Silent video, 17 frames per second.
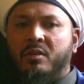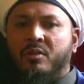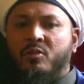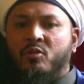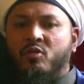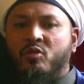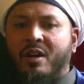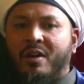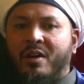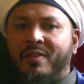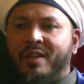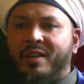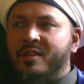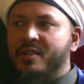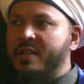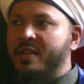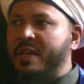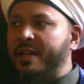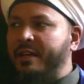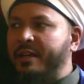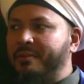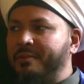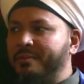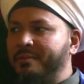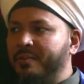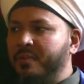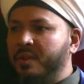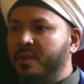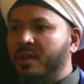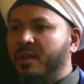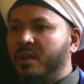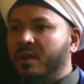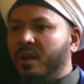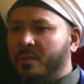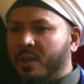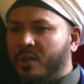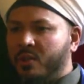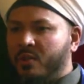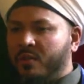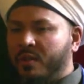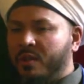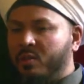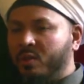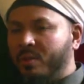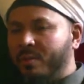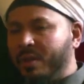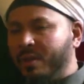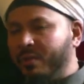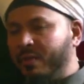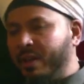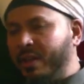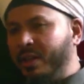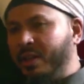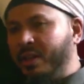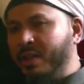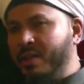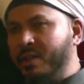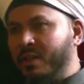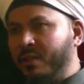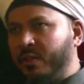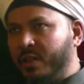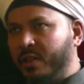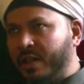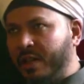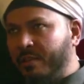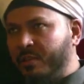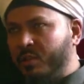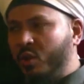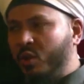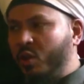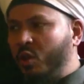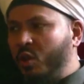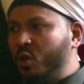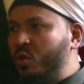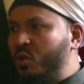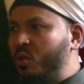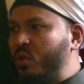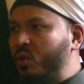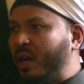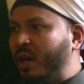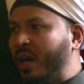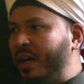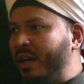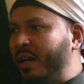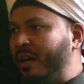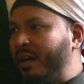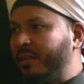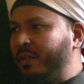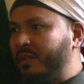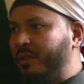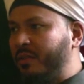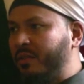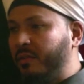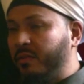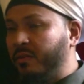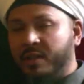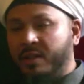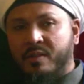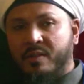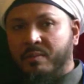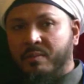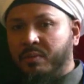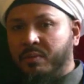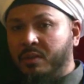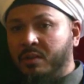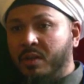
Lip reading: Ahir Effendi is saying, especially for the women, very easy for them to go to high levels. Very simple.